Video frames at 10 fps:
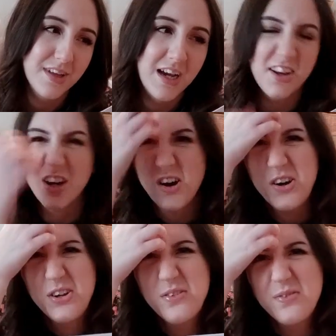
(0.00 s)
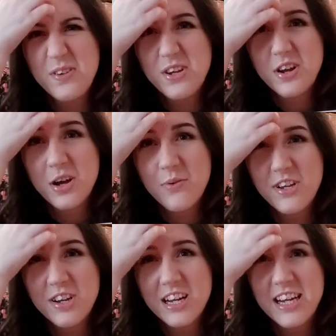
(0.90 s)
And I kind of, you know, like when
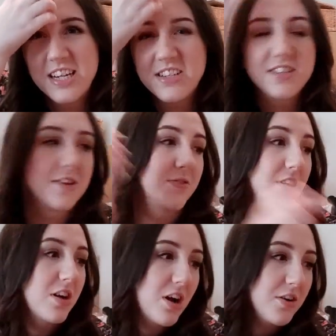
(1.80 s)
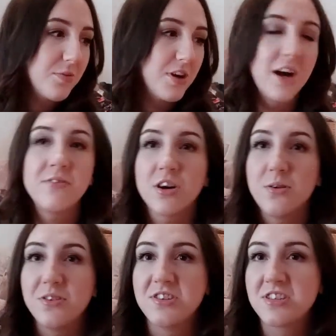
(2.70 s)
you're cleaning stuff, like I kind of want to have a go
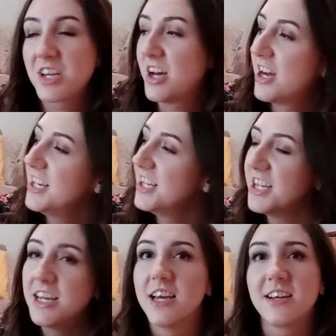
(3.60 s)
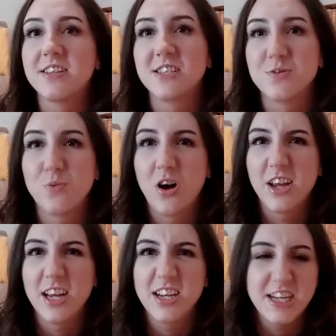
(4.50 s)
on the skirting in here because it's
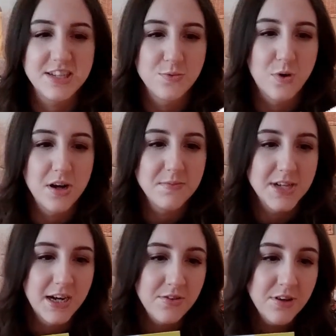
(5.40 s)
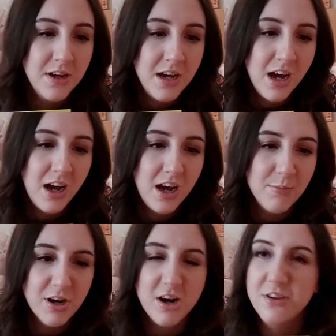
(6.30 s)
white, it needs a wipe down.
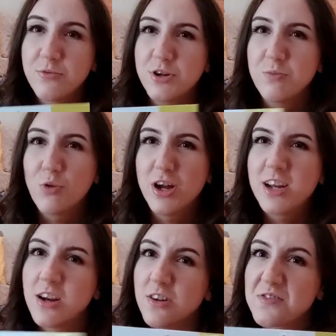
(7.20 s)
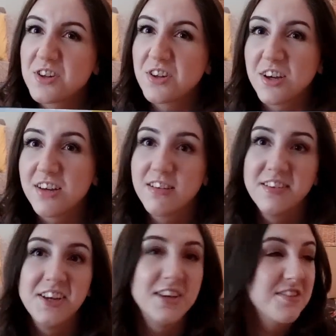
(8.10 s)
I kind of wanted white cloth so that
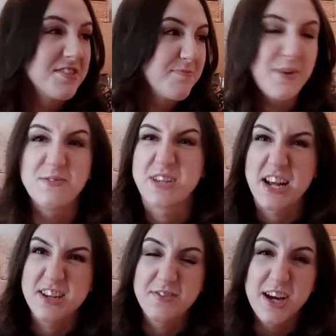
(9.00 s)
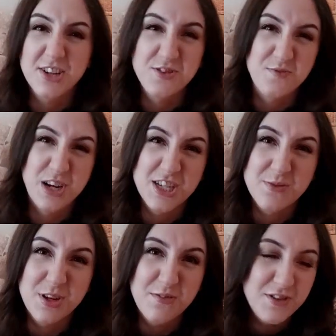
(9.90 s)
it's a bit of satisfaction really, so
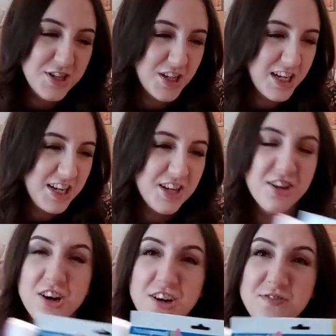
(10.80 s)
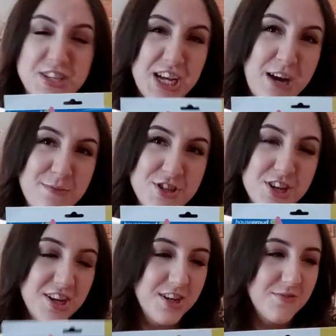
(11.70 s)
when you finish cleaning you kind of see how much
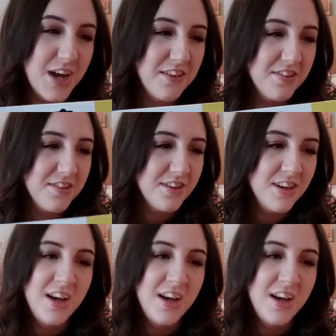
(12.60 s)
dirt you've gathered.